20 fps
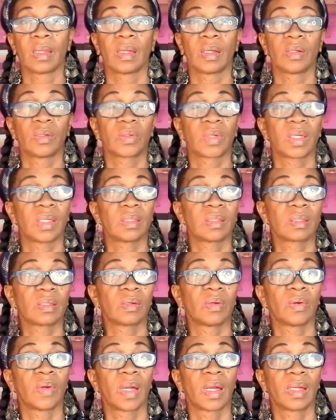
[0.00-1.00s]
Okay,
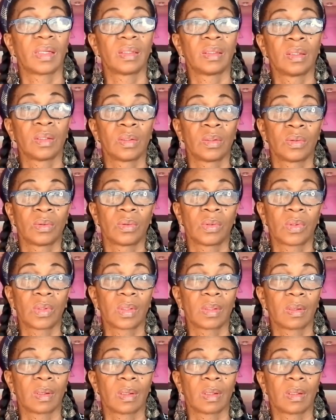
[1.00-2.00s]
so I know
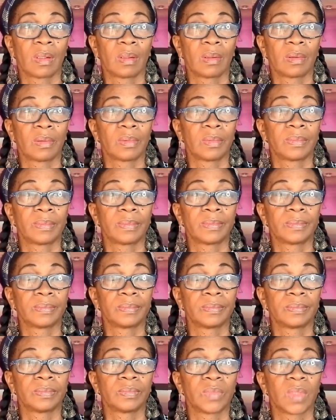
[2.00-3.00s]
a
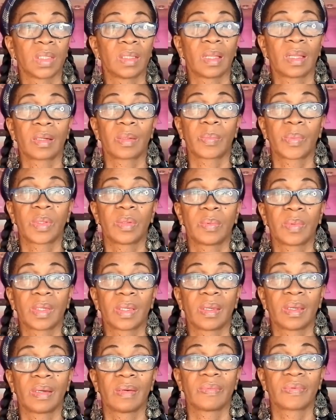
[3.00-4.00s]
lot of people
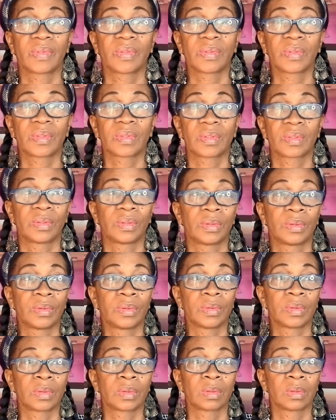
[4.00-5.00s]
have
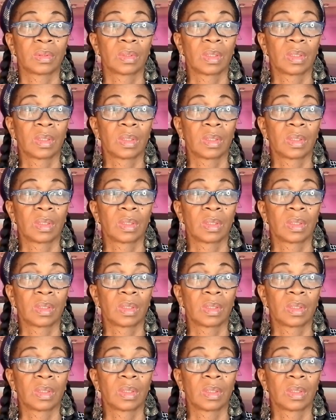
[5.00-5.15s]
concerns,